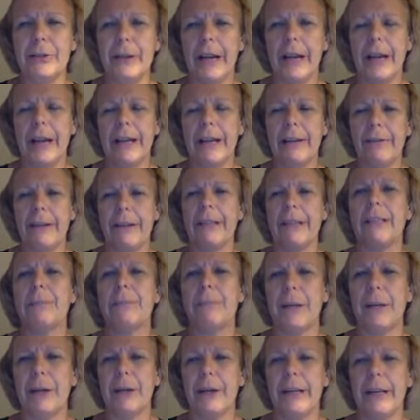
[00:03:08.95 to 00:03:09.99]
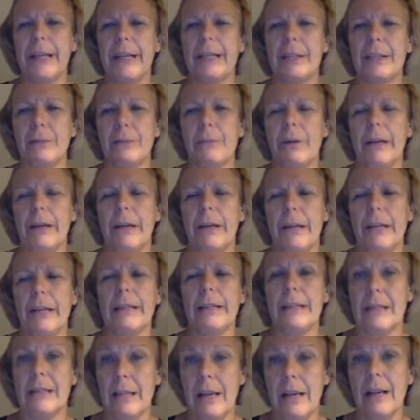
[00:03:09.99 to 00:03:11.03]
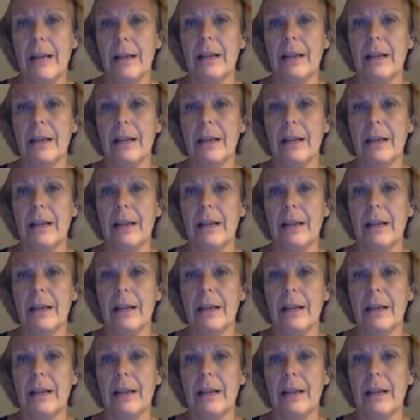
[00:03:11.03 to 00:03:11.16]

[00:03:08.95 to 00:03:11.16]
kind of experience what it is